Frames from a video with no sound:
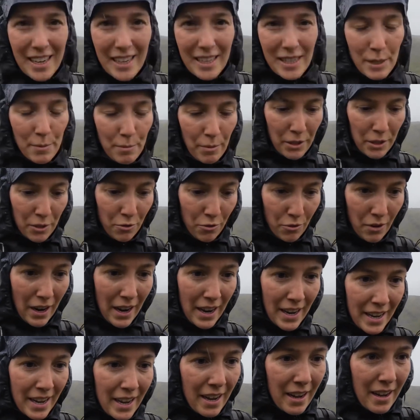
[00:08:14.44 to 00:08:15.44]
it's been
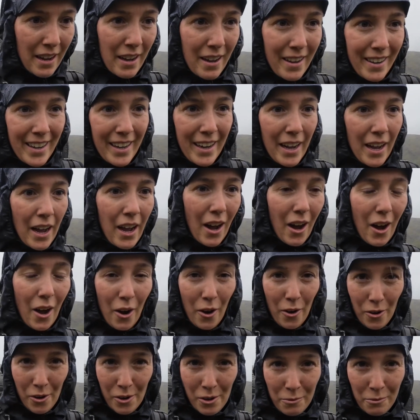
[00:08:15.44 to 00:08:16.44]
dry
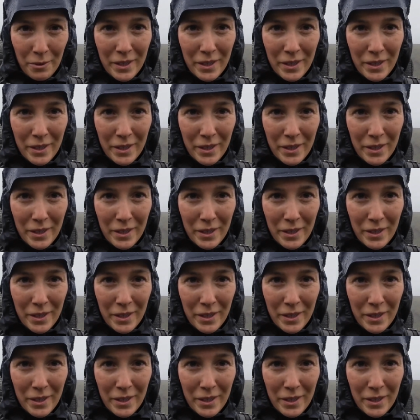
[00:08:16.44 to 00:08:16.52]
all